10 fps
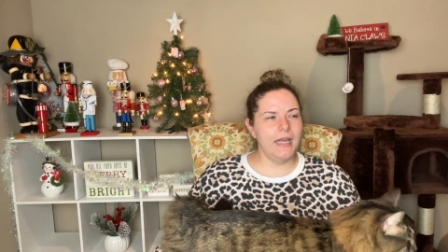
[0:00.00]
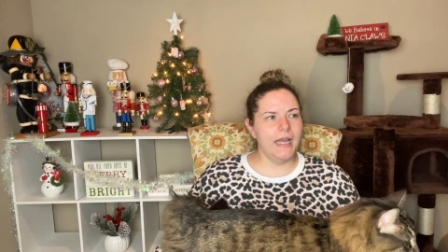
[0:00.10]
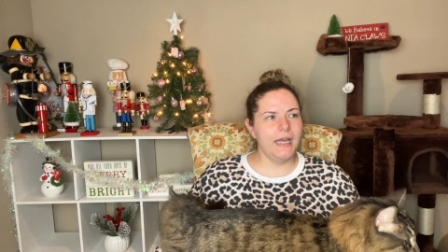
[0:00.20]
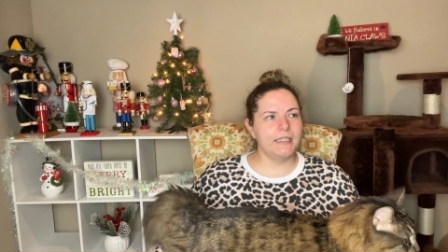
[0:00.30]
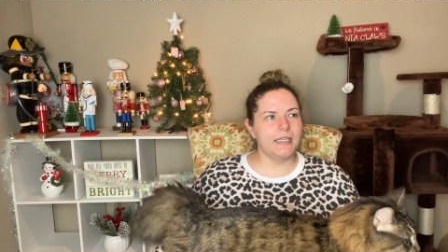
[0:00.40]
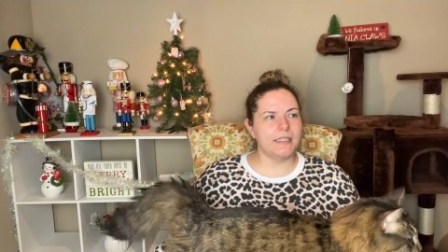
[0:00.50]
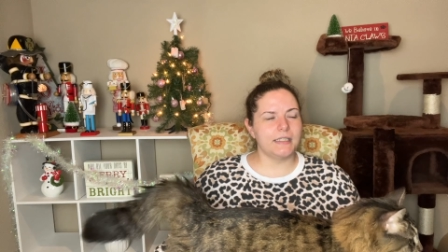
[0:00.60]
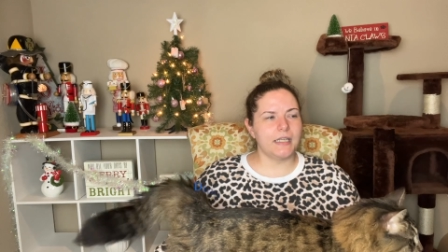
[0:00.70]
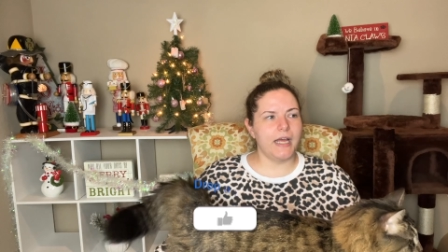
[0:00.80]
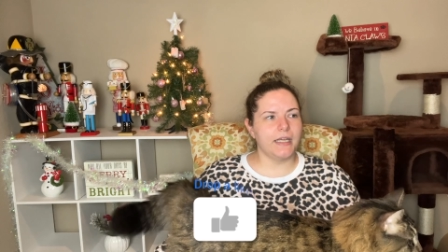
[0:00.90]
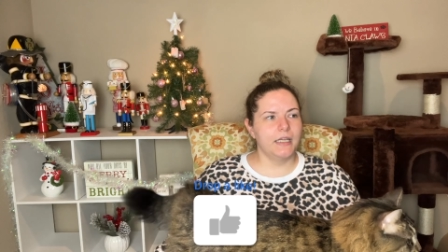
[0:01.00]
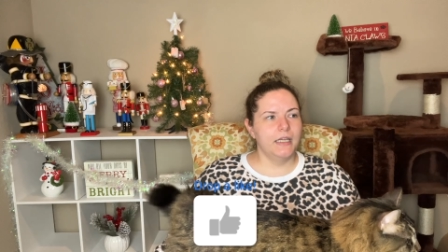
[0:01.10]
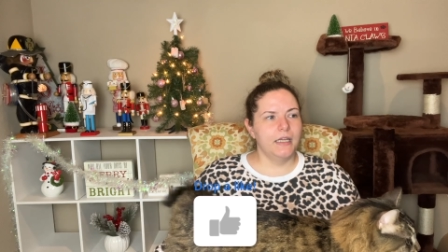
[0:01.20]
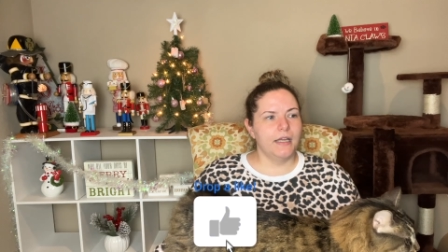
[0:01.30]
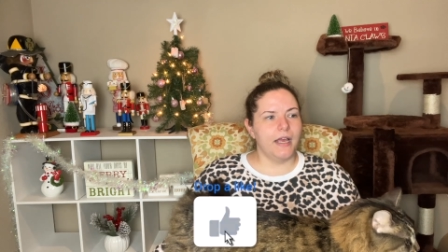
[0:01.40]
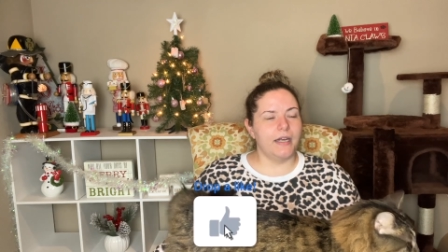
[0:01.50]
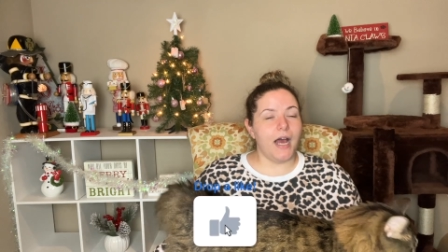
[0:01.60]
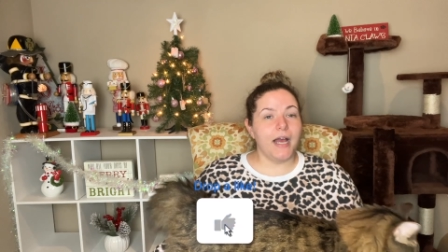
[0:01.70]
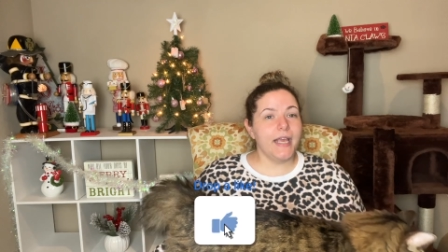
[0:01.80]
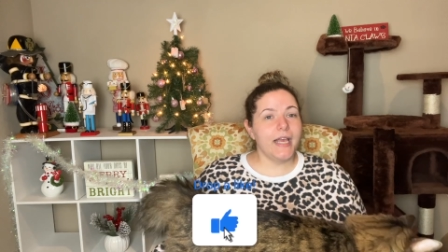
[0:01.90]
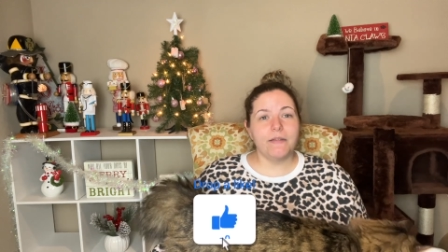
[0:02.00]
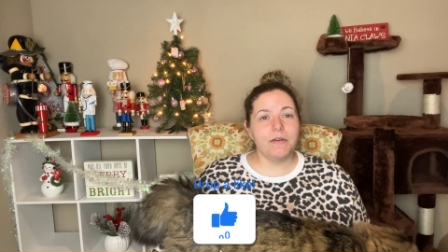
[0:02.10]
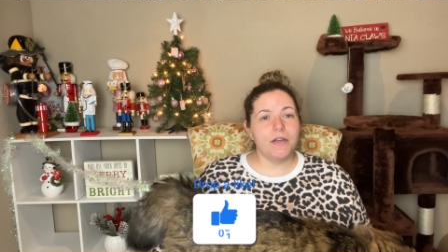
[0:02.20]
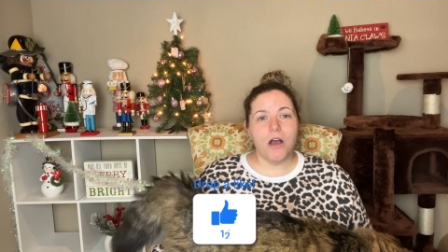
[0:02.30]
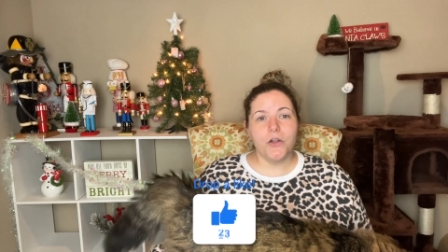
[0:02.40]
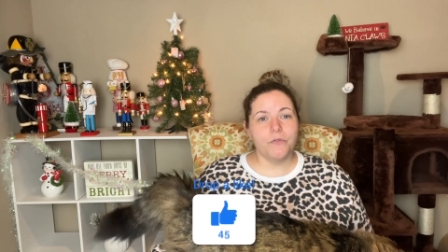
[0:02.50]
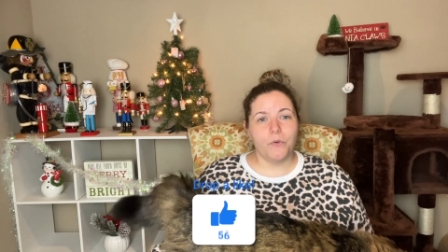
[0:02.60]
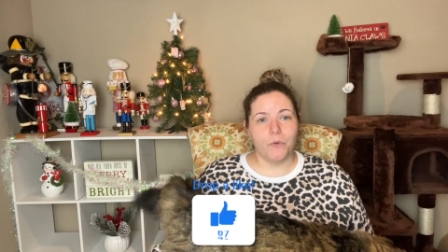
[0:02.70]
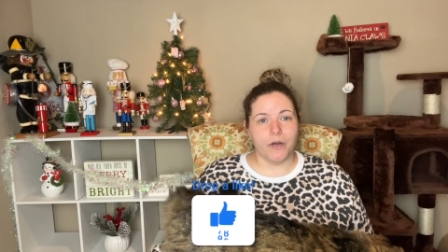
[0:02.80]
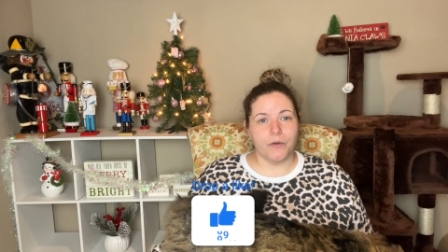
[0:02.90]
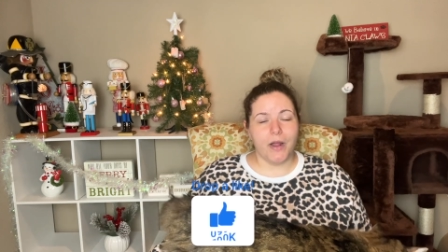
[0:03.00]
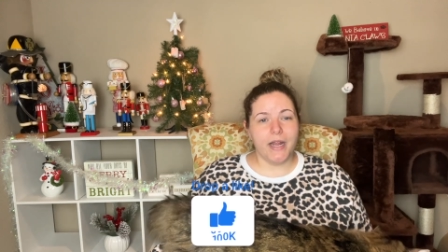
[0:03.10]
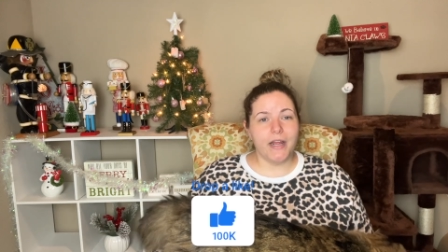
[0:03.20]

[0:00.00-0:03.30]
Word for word: and it's like, and I can't even knock her for it, right?